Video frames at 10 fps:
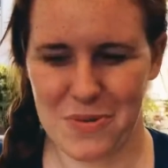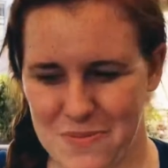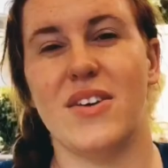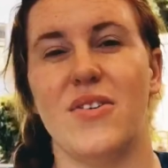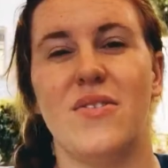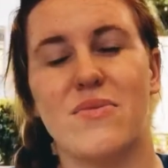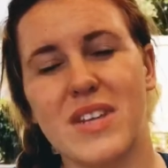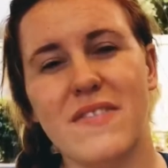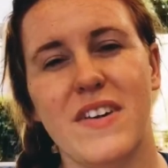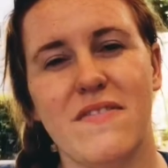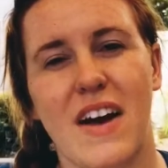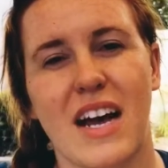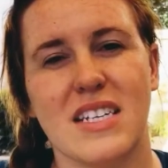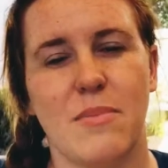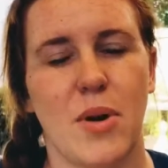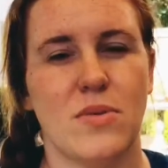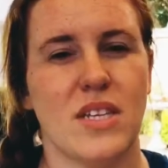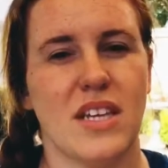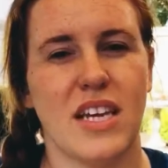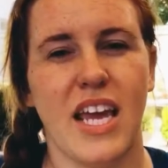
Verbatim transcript: So really fun fact about the